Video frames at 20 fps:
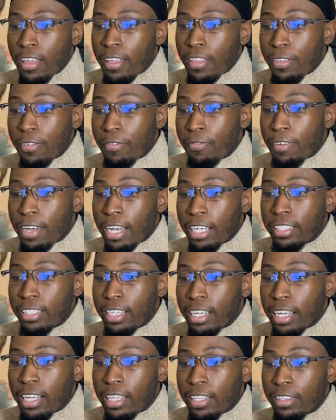the fact
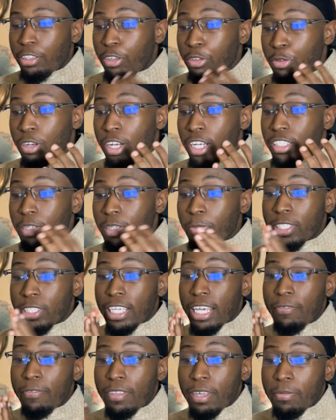that the new customers
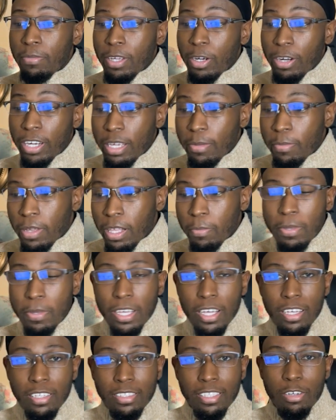gave them their email
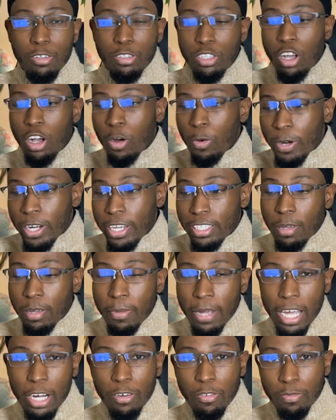because there's already some
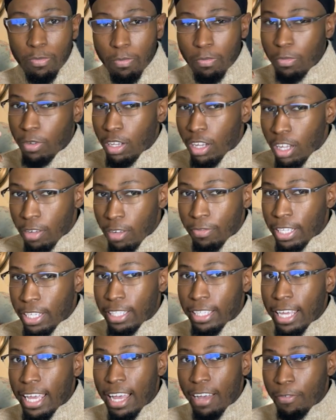kind of love that
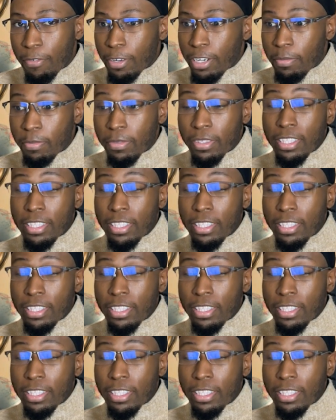they have for them.